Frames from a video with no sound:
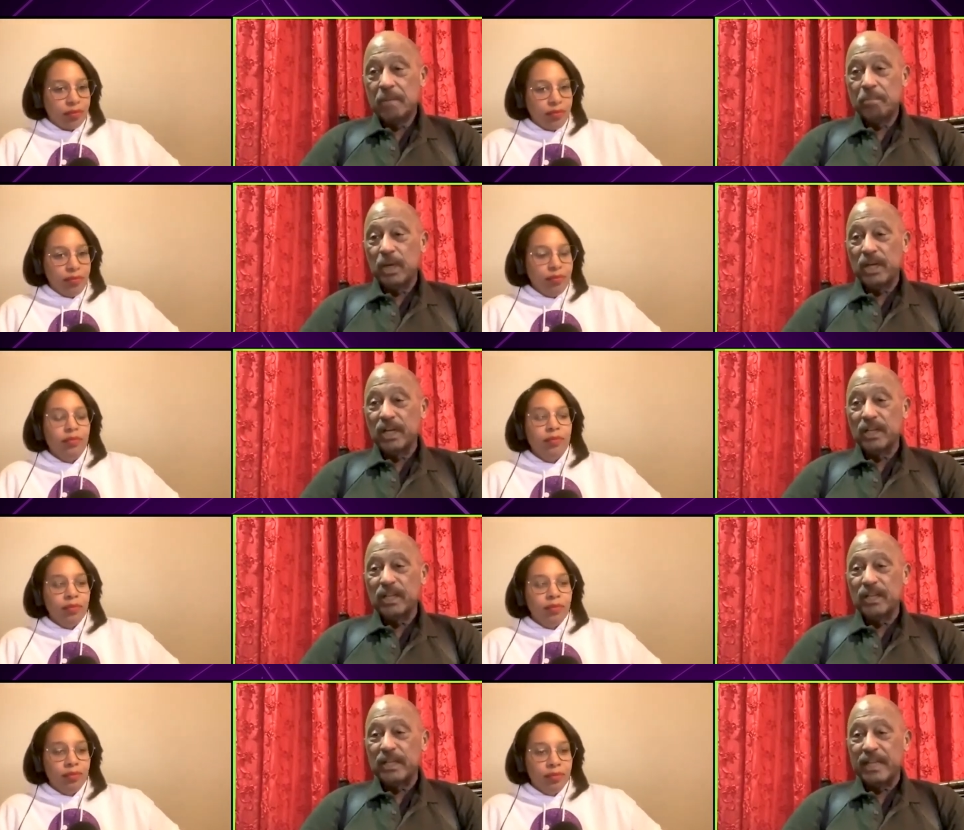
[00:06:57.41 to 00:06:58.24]
Speaker 1: But
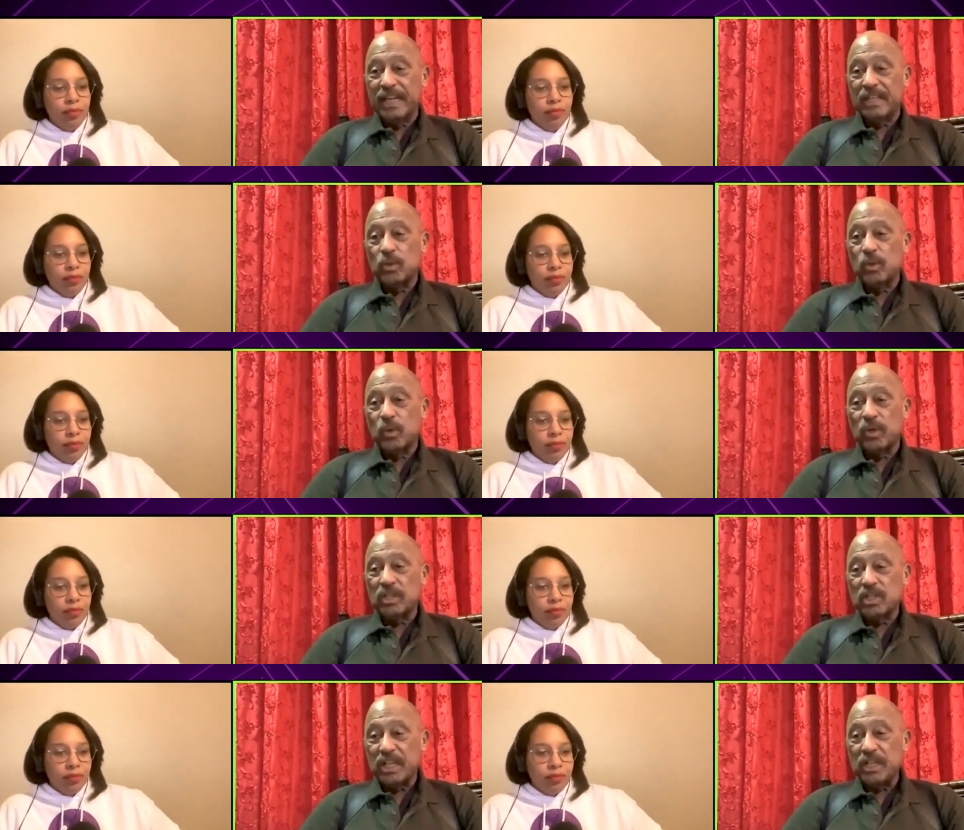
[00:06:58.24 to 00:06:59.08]
other than that, the
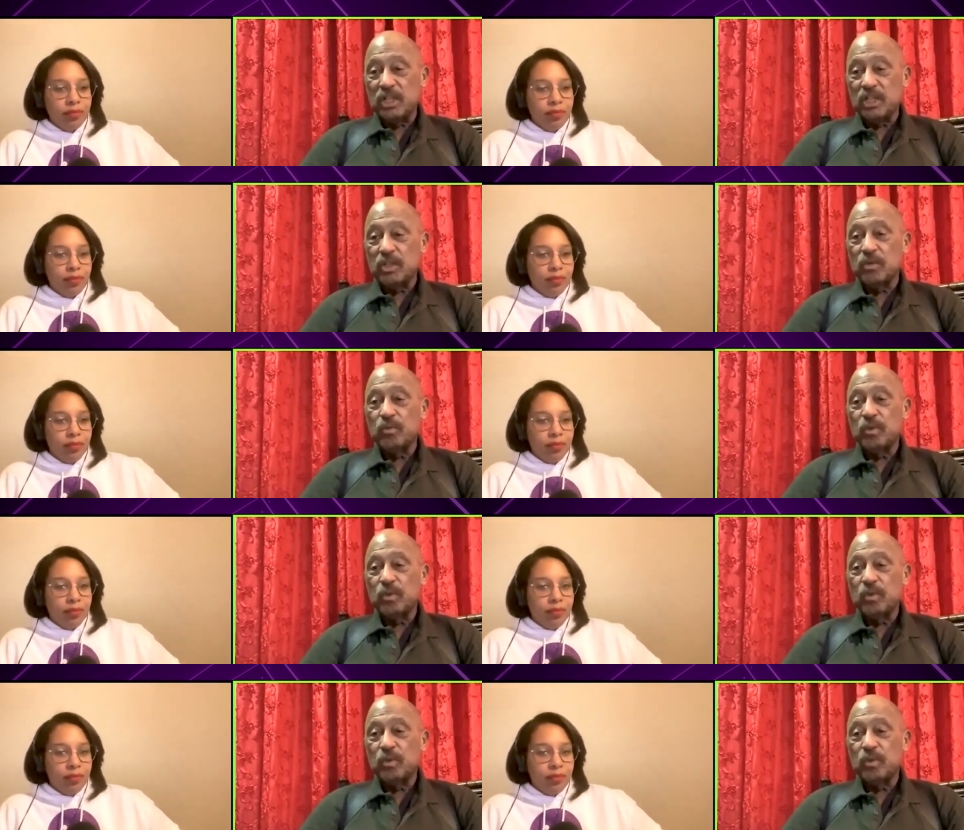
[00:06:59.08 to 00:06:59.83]
organization was